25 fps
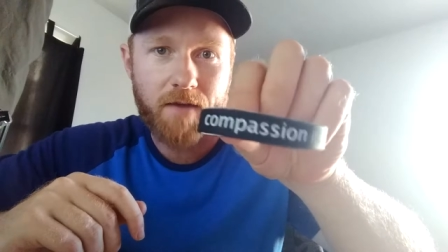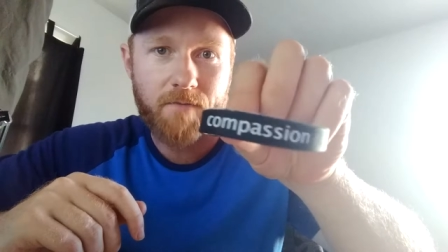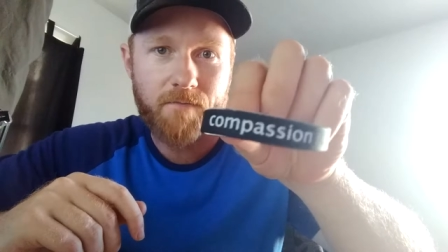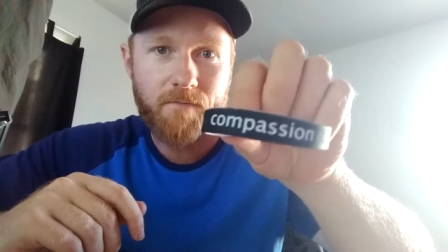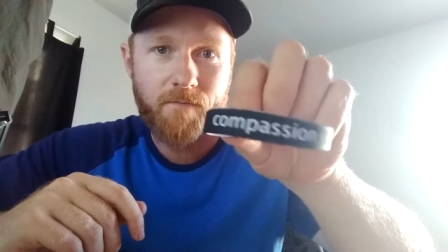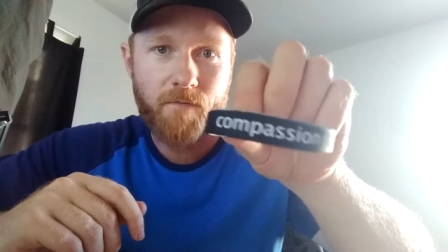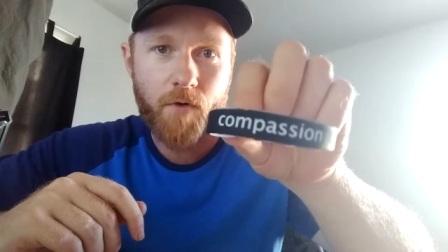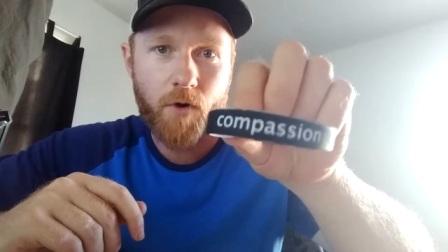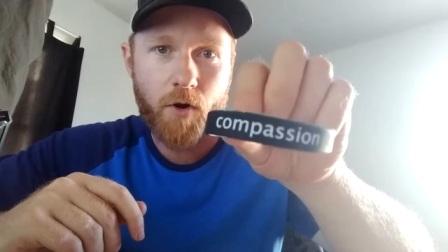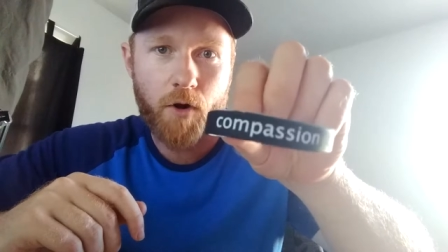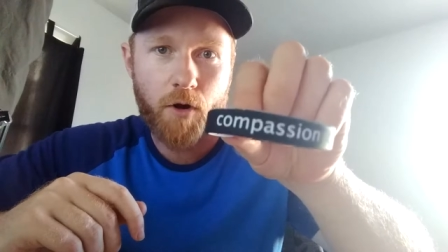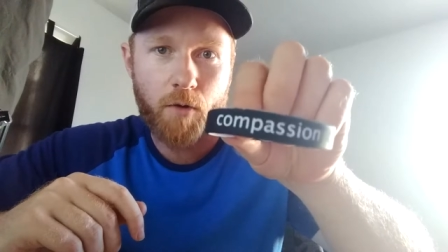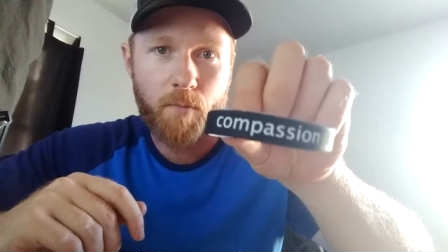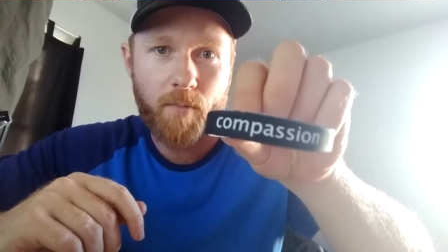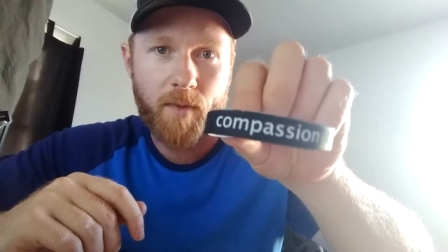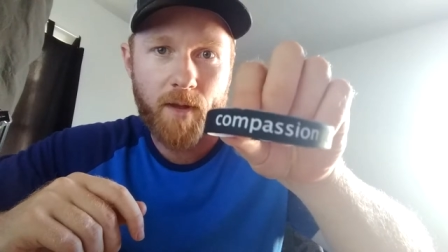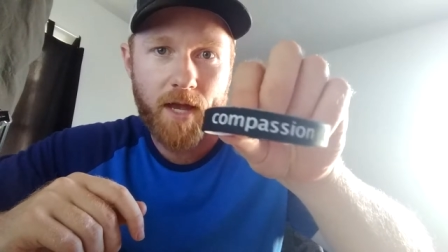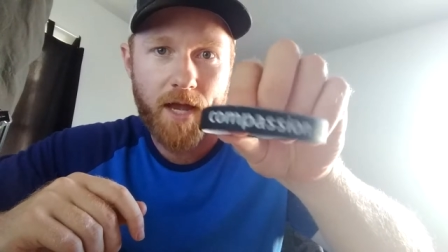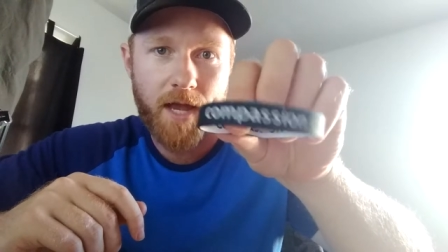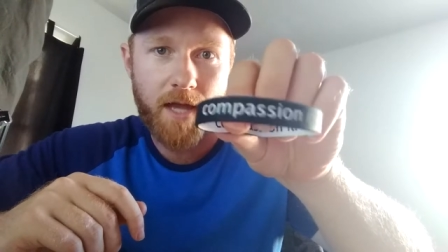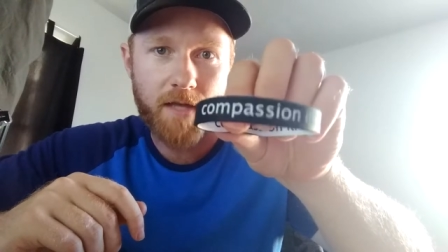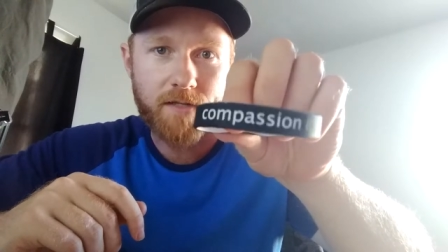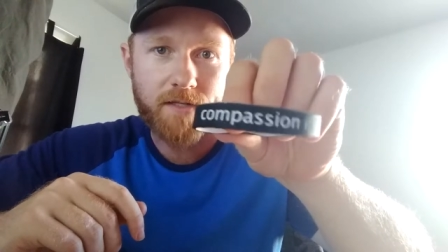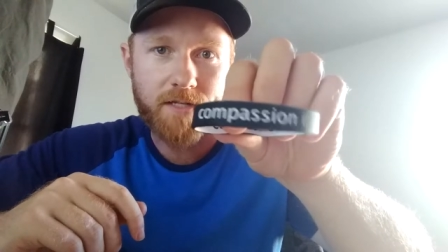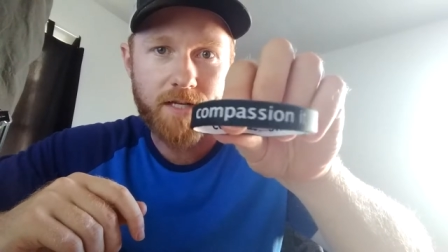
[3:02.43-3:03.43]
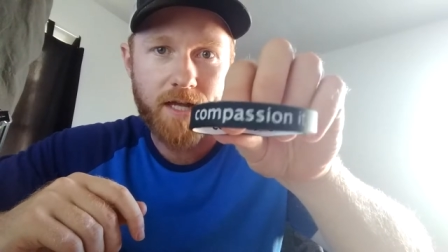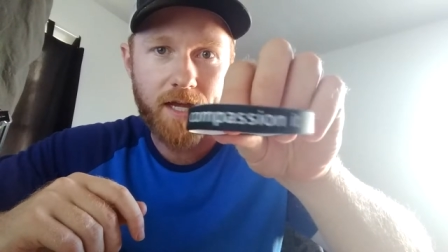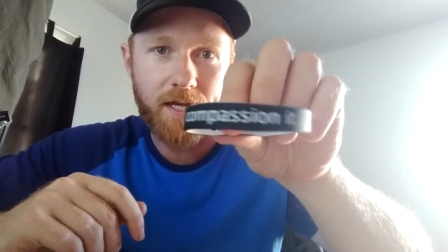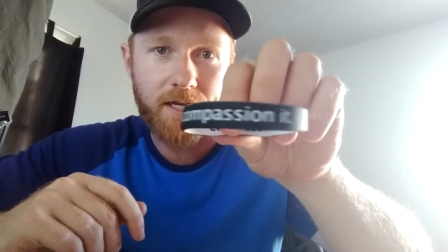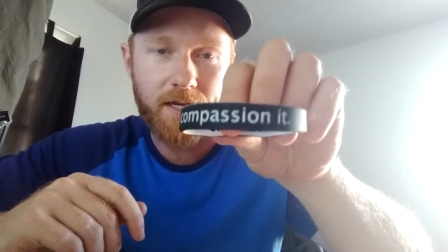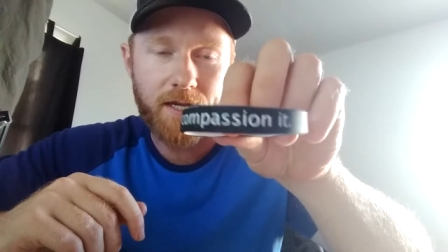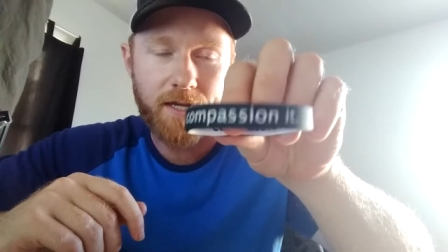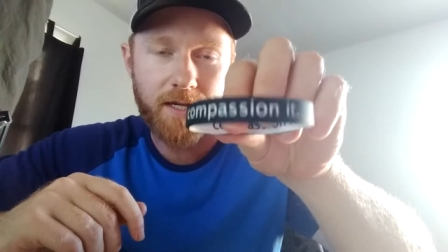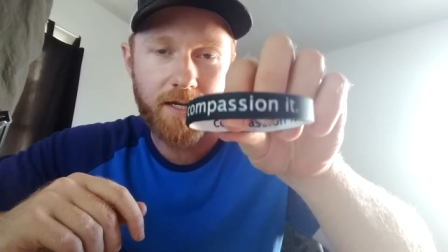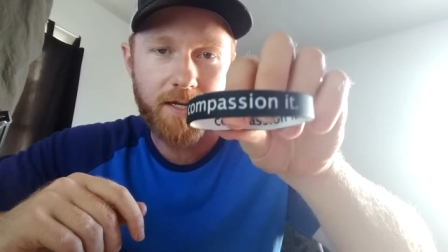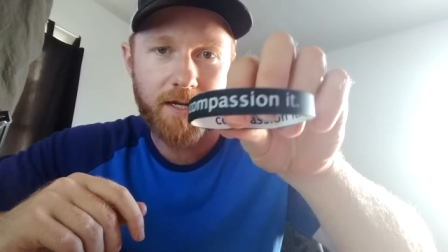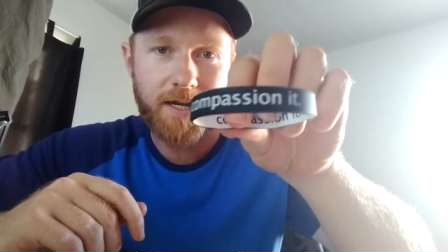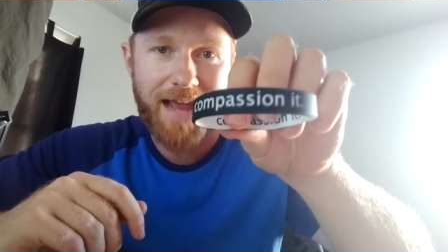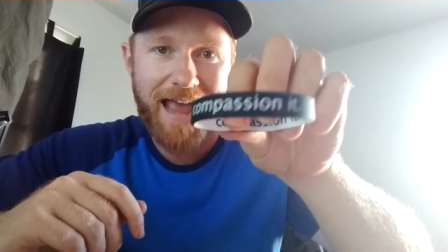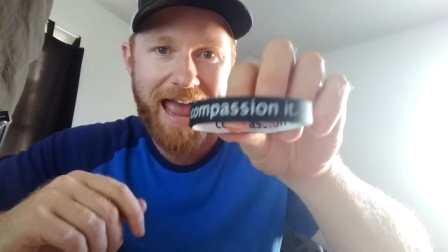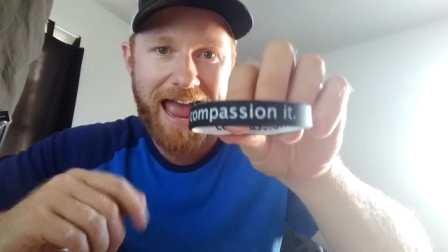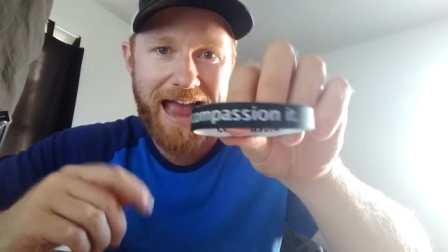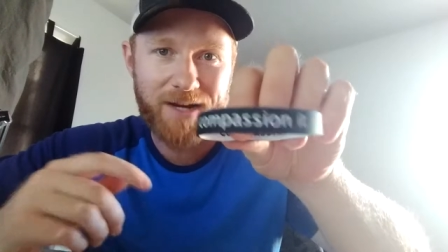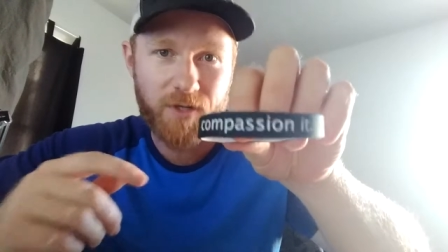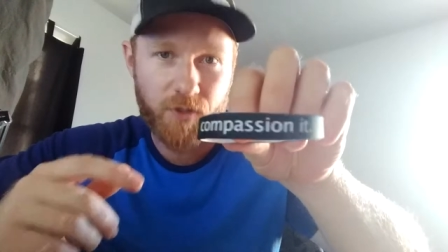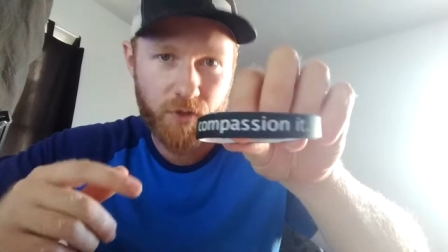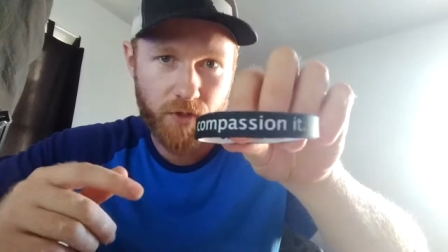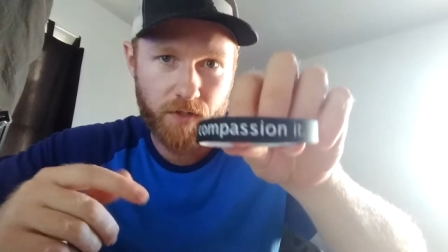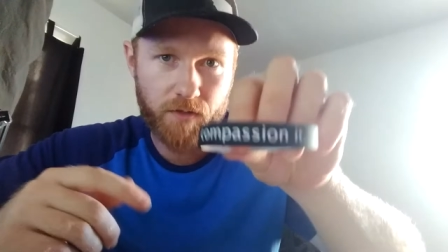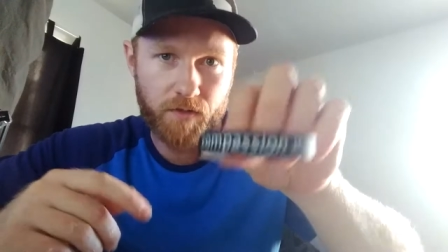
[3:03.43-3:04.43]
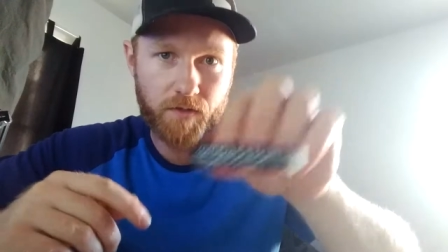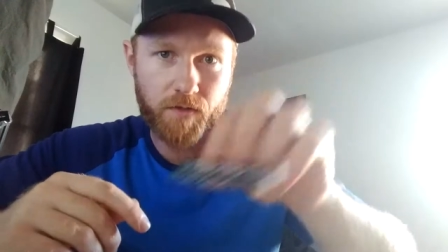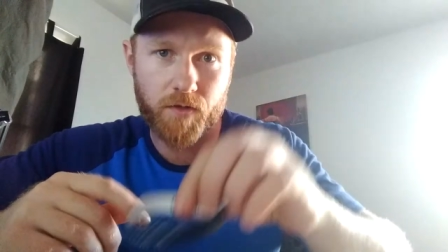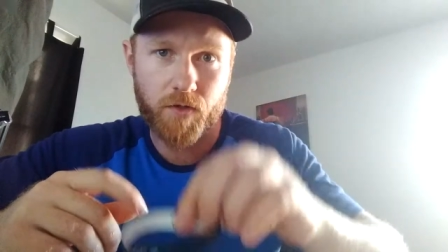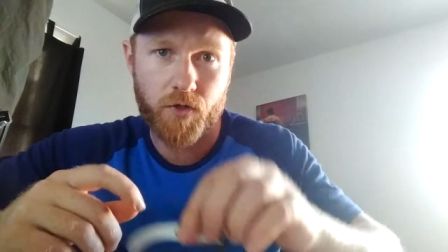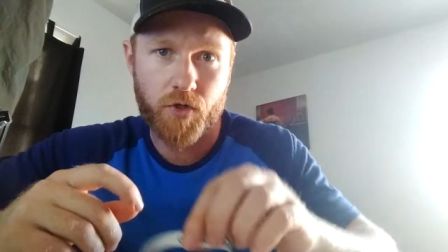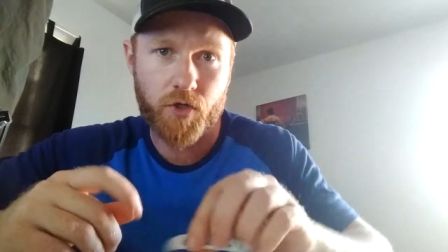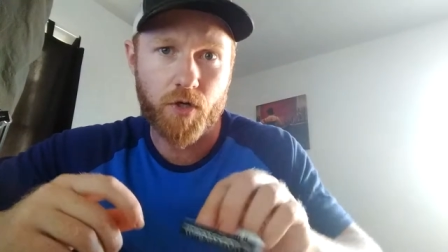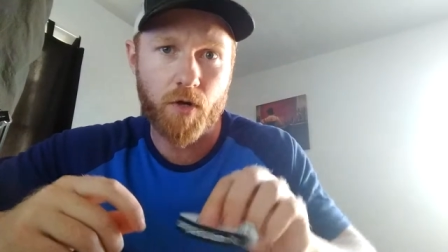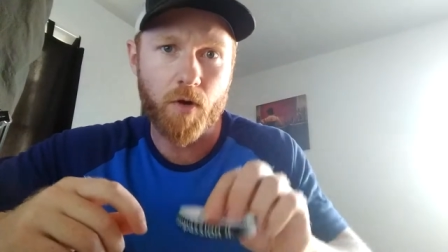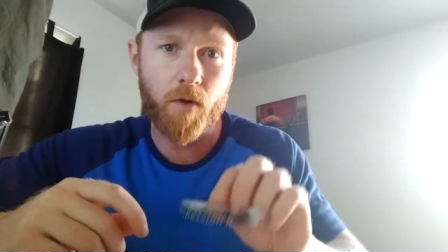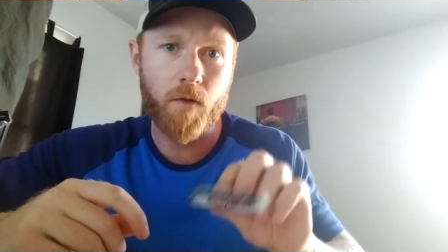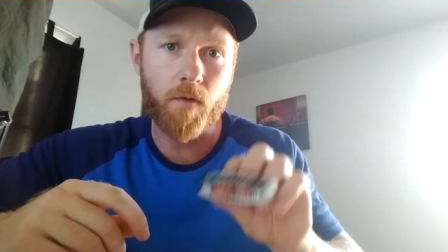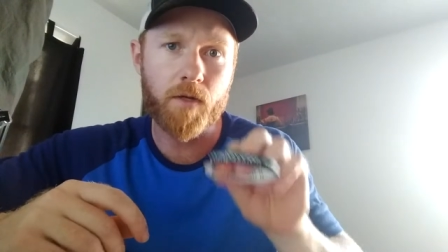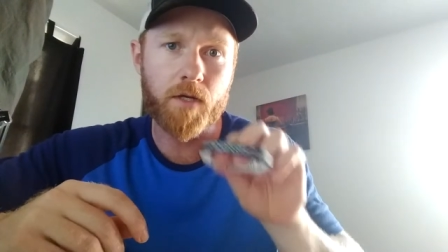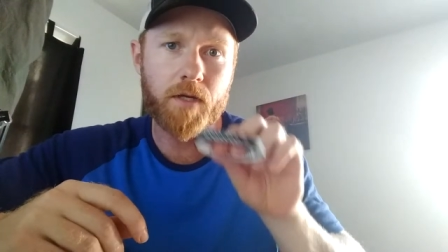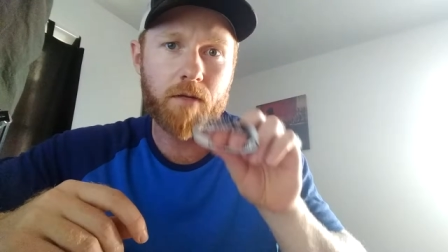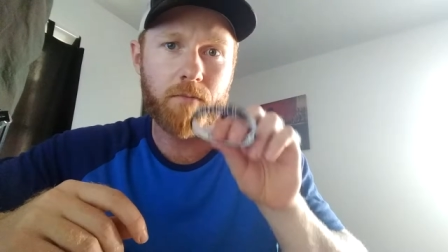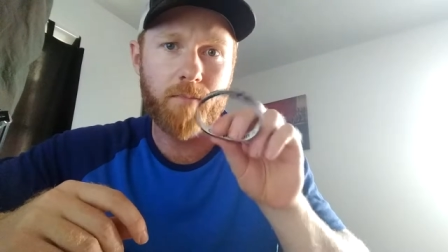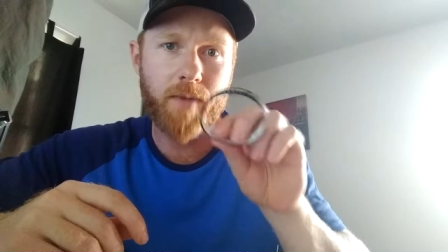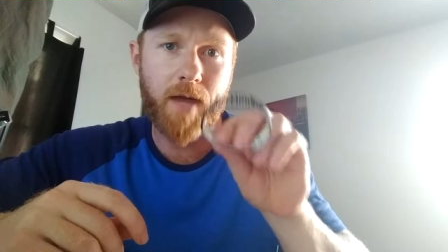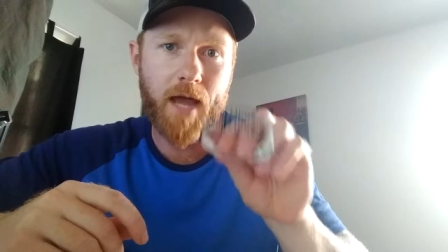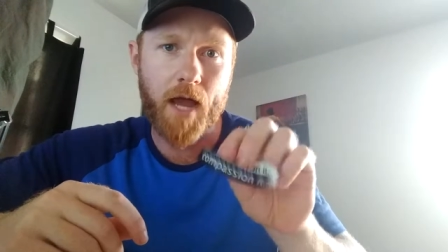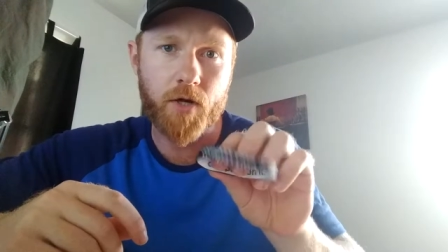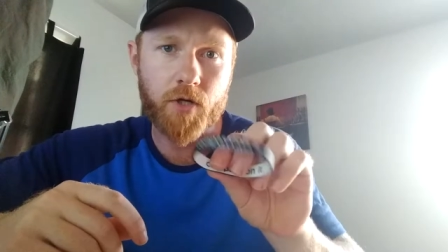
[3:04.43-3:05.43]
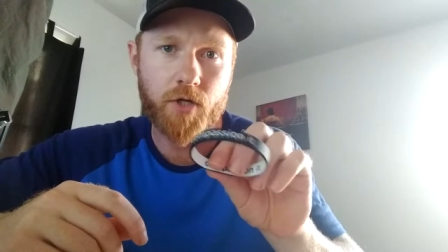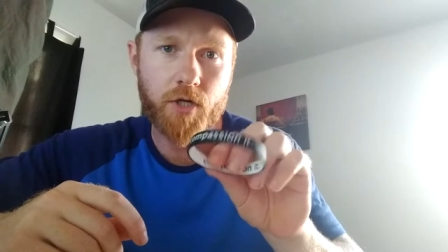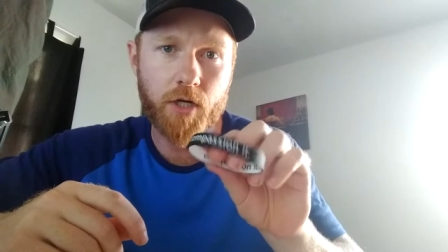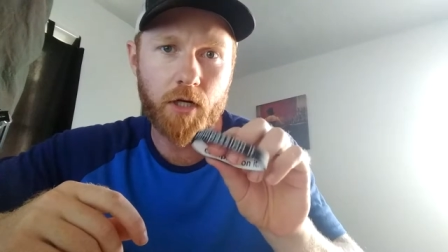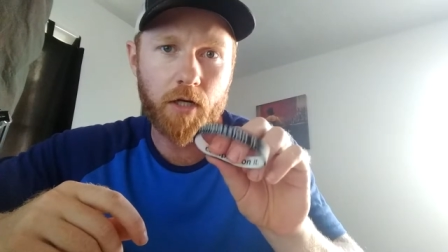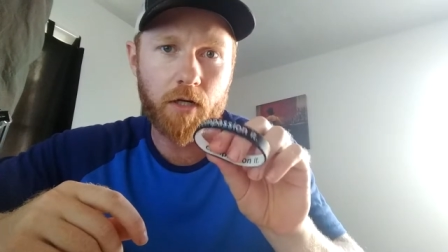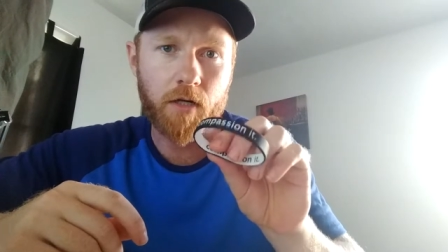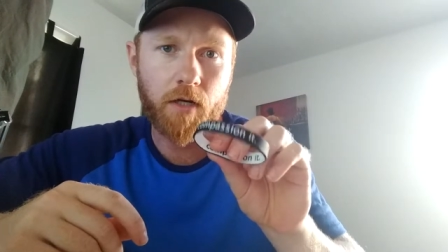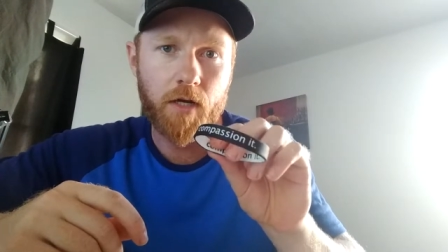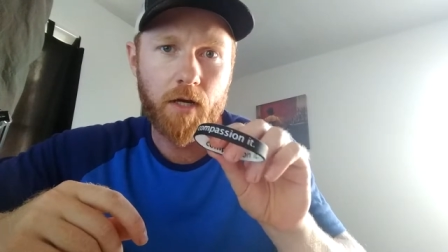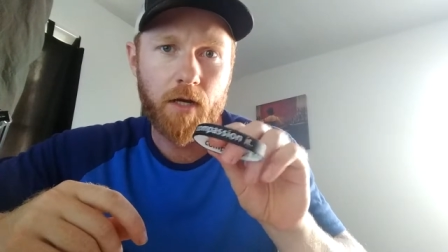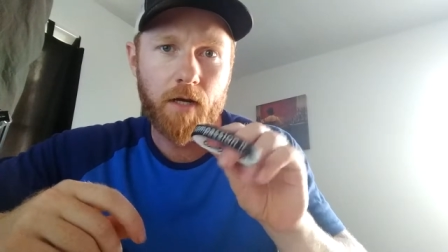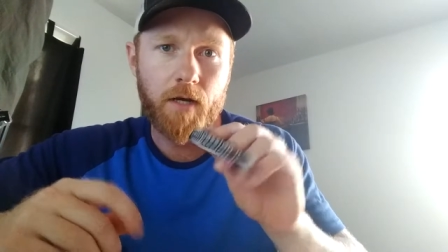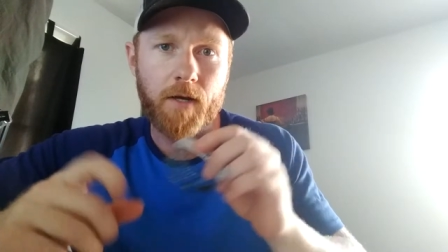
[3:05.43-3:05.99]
verb, as taking an action to show the compassion.